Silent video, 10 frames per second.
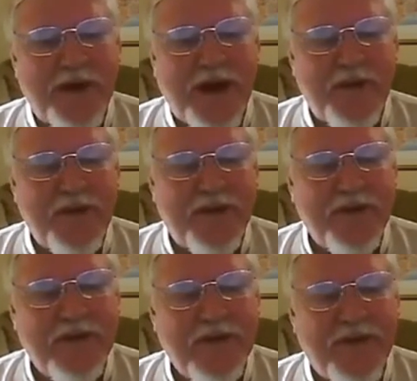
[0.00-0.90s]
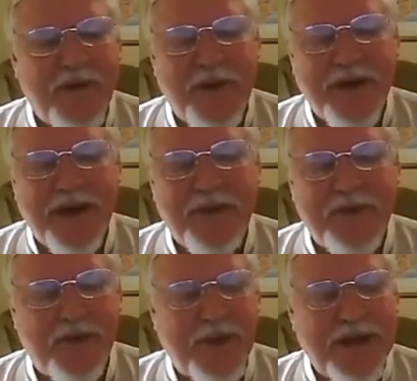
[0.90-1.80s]
when I was growing up
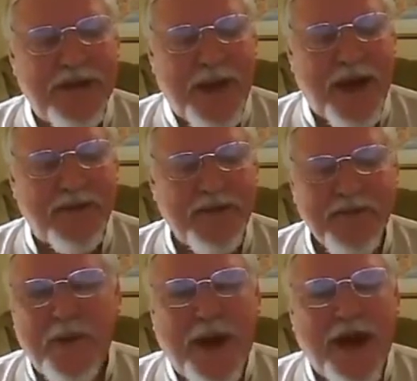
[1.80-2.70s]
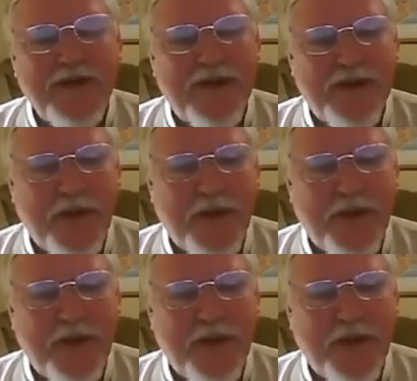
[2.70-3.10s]
to read about Paramahansa